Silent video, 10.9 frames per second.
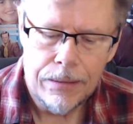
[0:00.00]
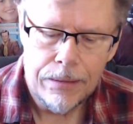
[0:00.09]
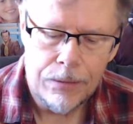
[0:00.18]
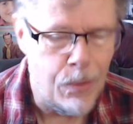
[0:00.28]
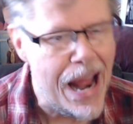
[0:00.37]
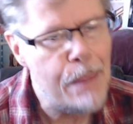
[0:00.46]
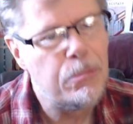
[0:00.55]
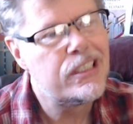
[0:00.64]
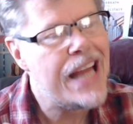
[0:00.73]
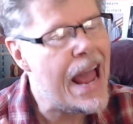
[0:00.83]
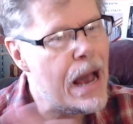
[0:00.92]
Ramble
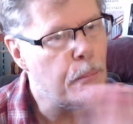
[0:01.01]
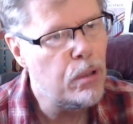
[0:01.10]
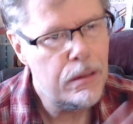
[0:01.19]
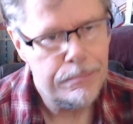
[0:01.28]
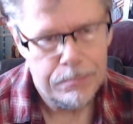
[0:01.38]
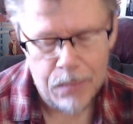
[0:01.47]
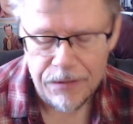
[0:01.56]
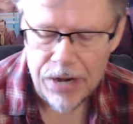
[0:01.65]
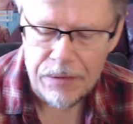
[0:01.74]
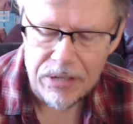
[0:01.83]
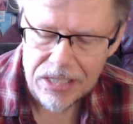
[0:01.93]
Tamble, my
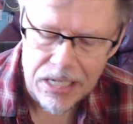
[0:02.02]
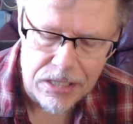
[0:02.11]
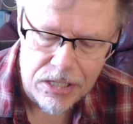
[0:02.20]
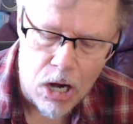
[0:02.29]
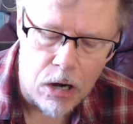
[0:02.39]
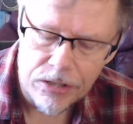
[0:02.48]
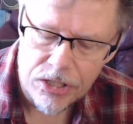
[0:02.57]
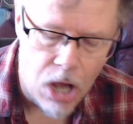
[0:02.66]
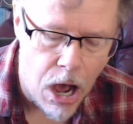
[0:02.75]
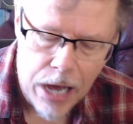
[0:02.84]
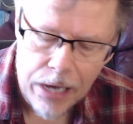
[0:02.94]
favorite CCR
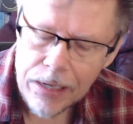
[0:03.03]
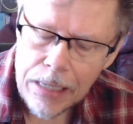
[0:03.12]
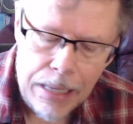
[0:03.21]
song.